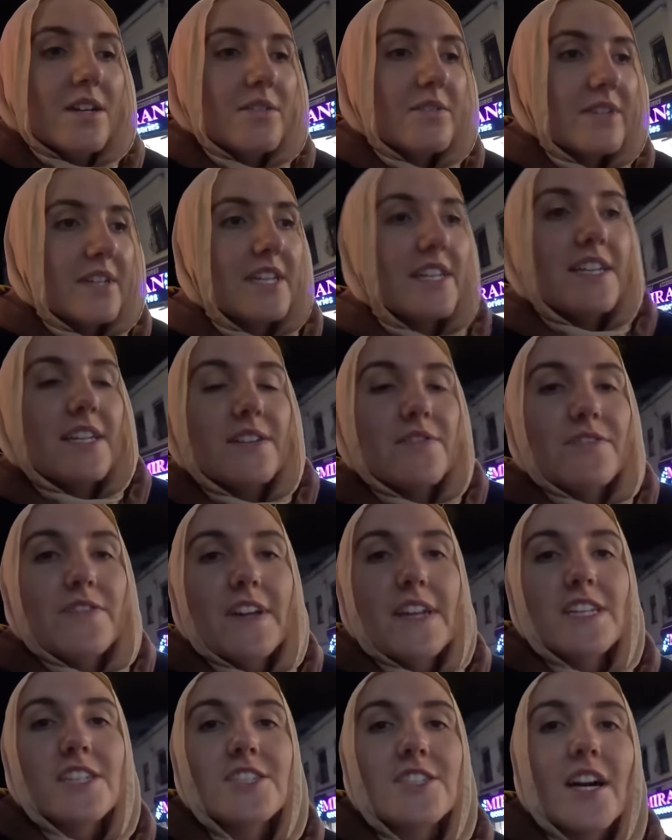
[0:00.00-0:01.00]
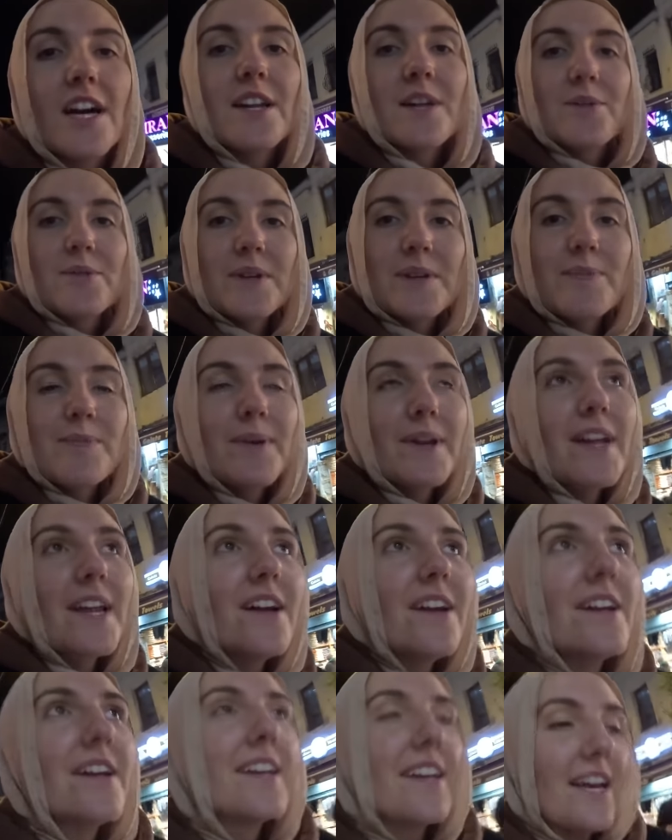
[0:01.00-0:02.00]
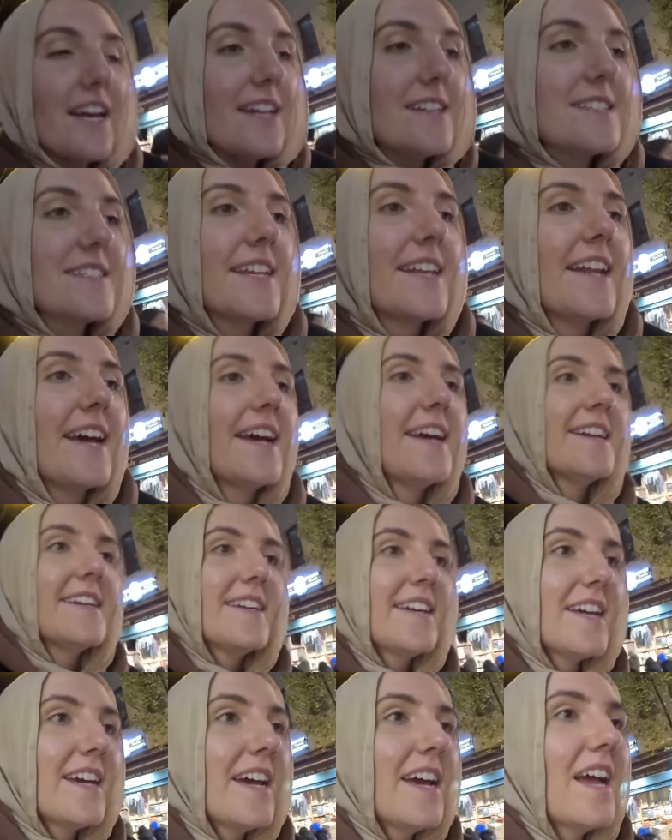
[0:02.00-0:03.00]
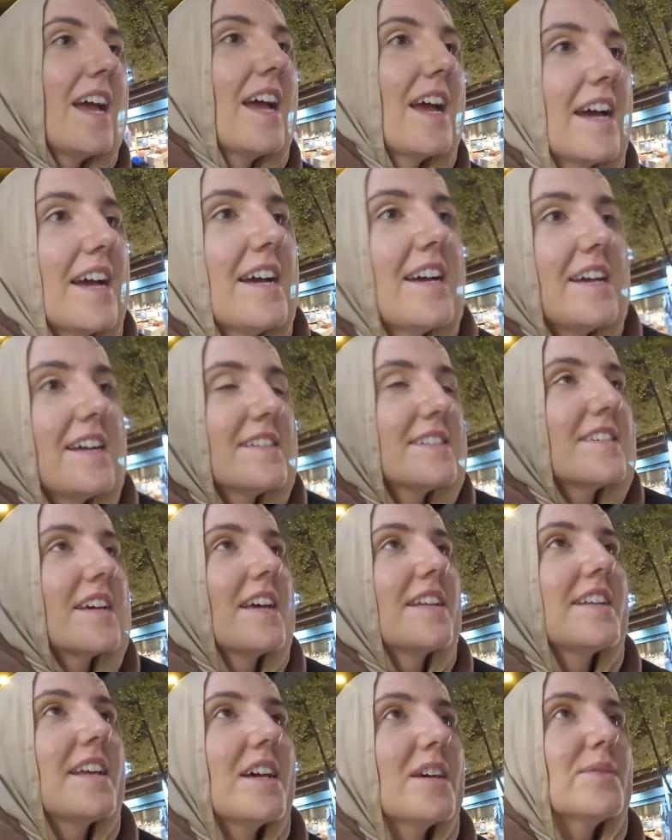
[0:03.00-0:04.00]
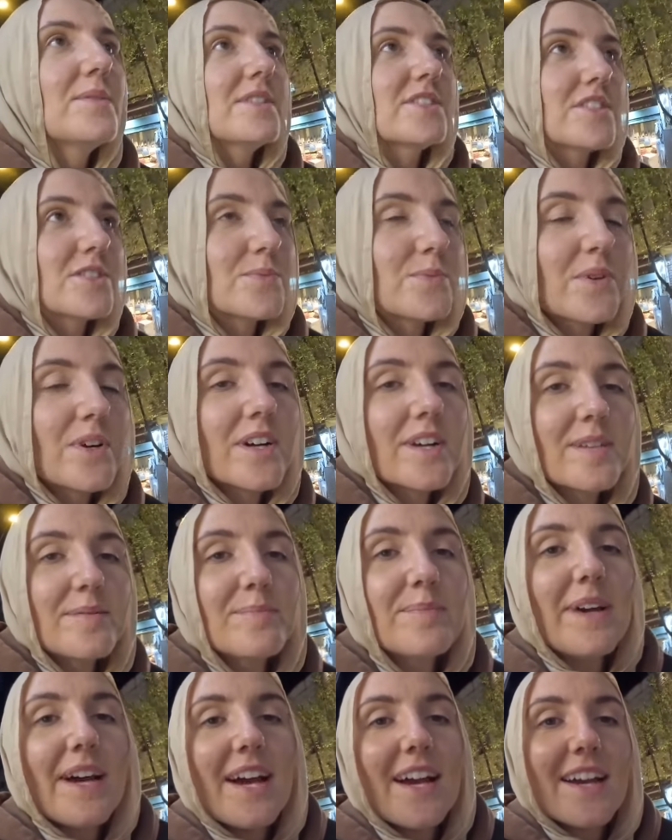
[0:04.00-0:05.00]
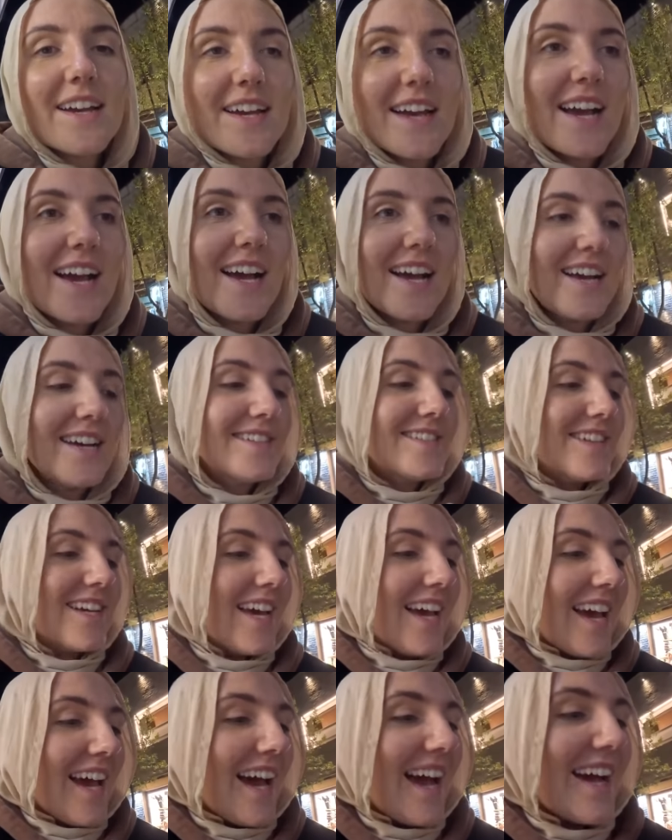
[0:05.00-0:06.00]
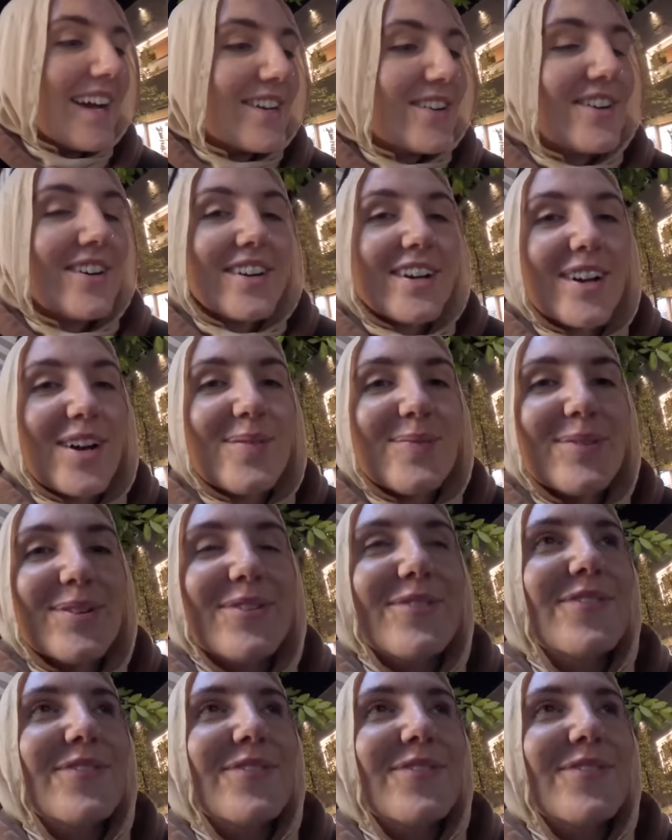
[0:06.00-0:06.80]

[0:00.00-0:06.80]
We finished Tarawih prayer again tonight and now we're just walking back and I got a couple of